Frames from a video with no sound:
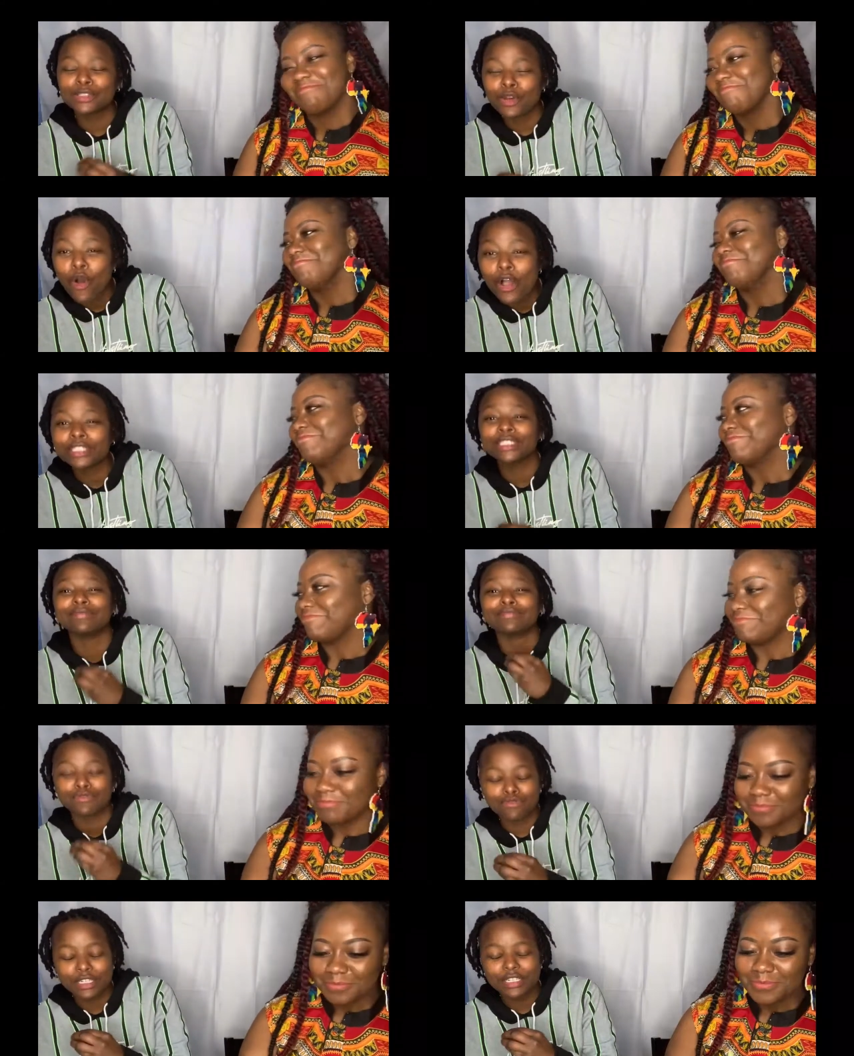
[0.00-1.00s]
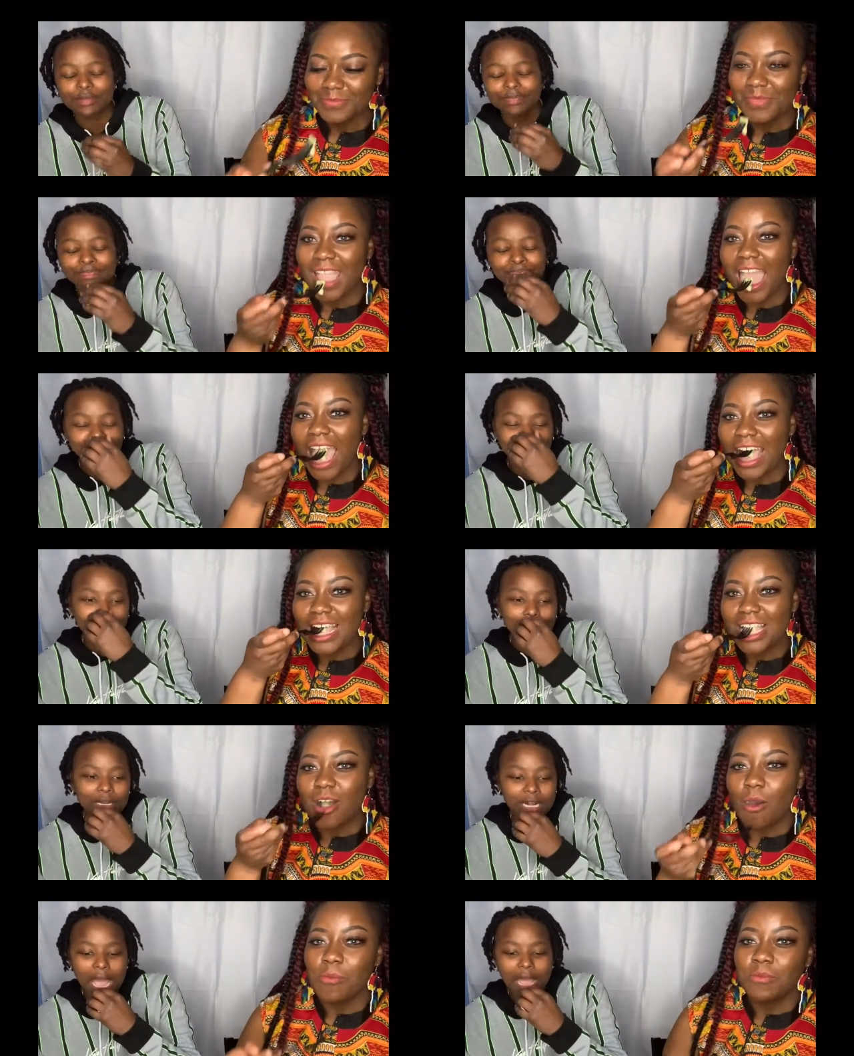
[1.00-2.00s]
Speaker 1: torching for real. But
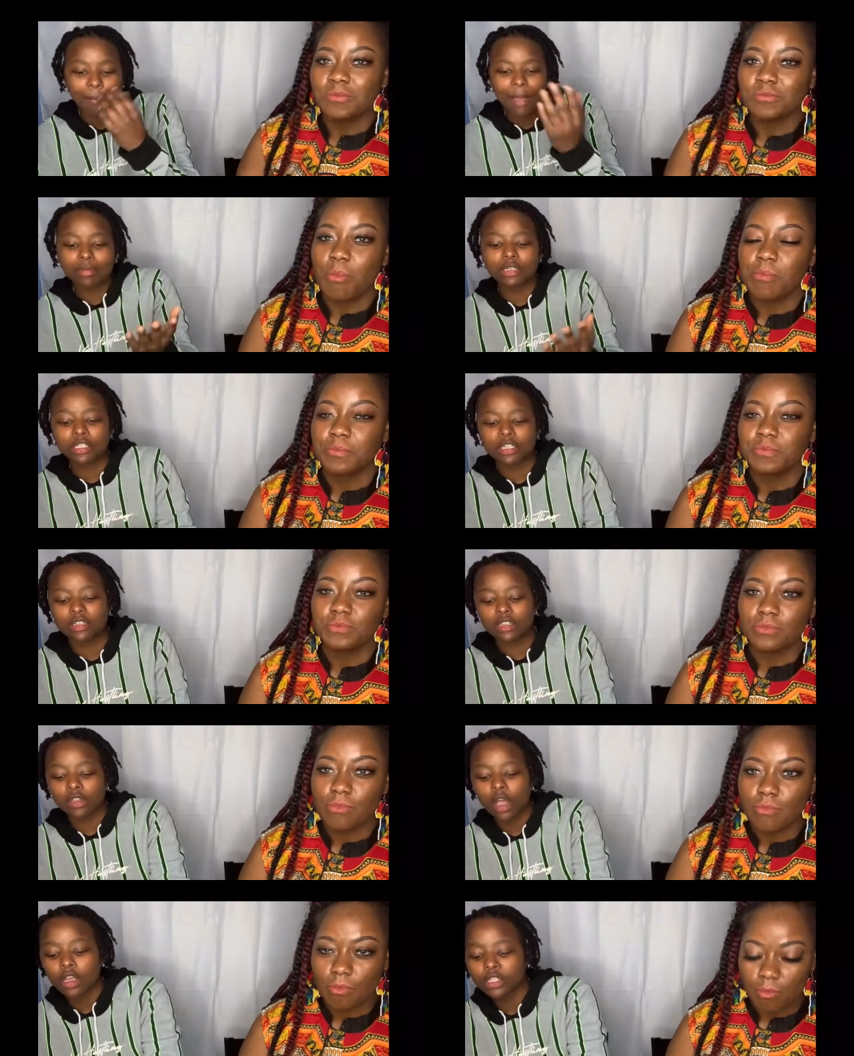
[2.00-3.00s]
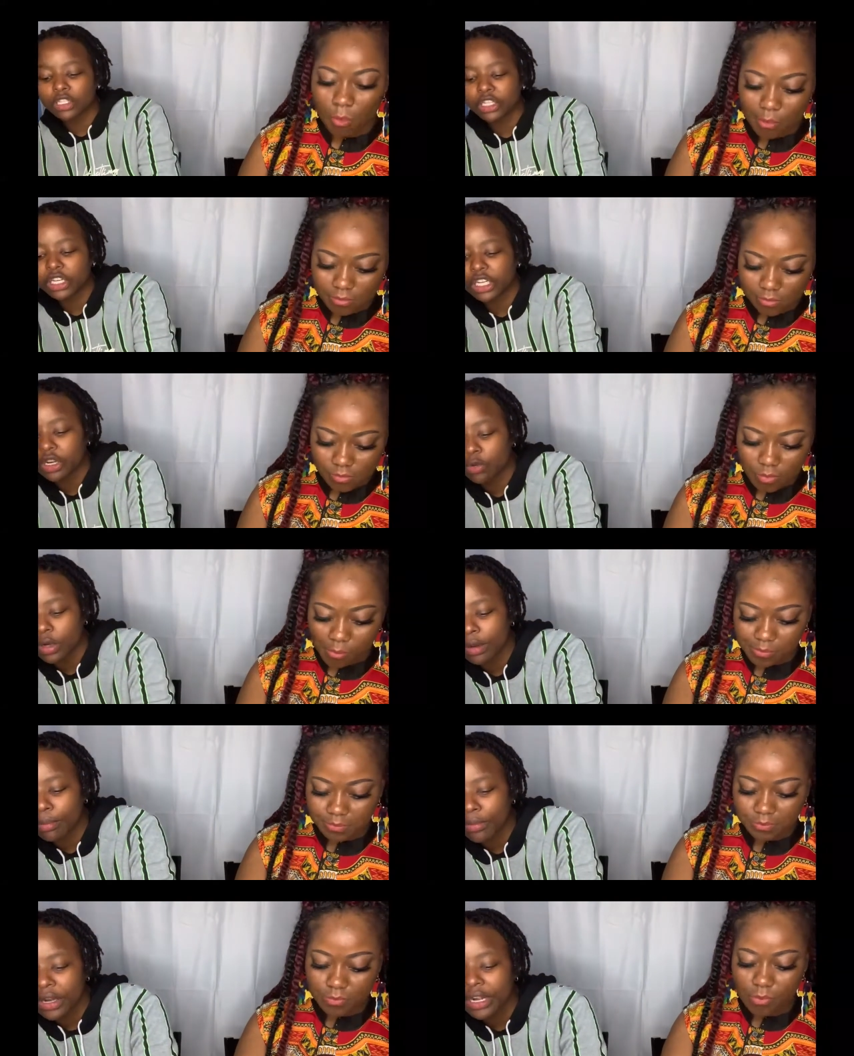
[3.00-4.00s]
nah, maybe she just thought she didn't want to
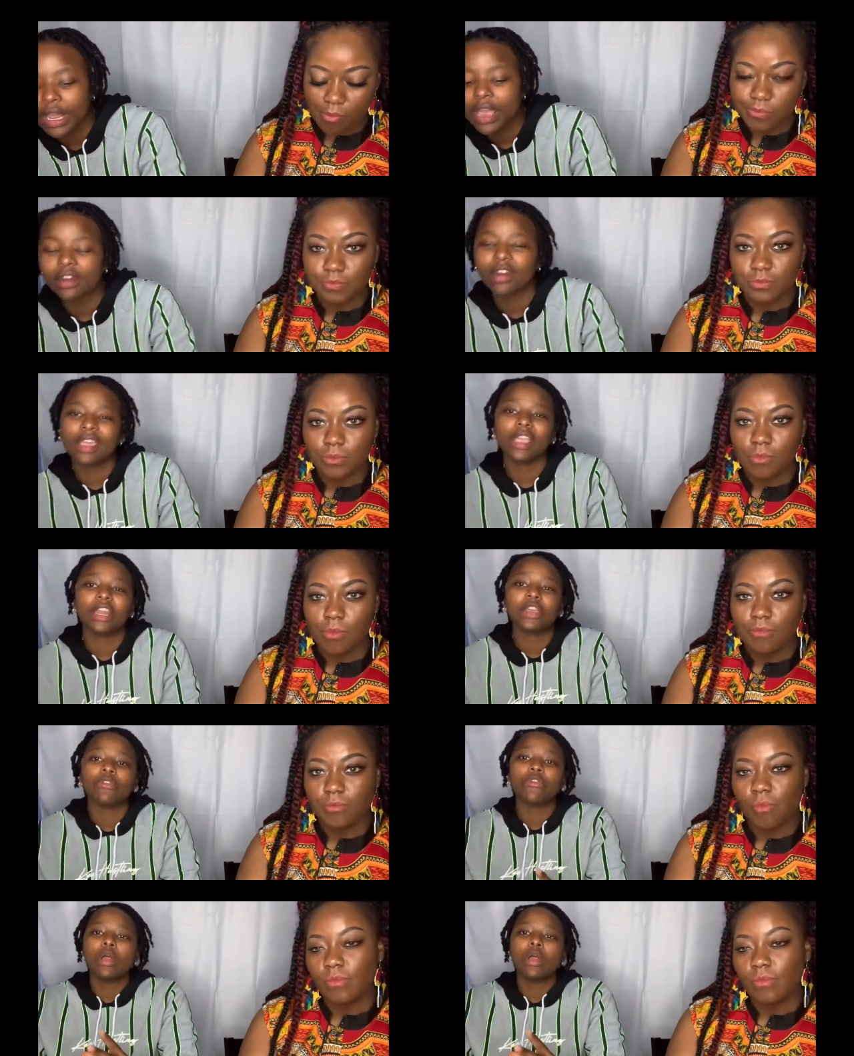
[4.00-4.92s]
bring that negative,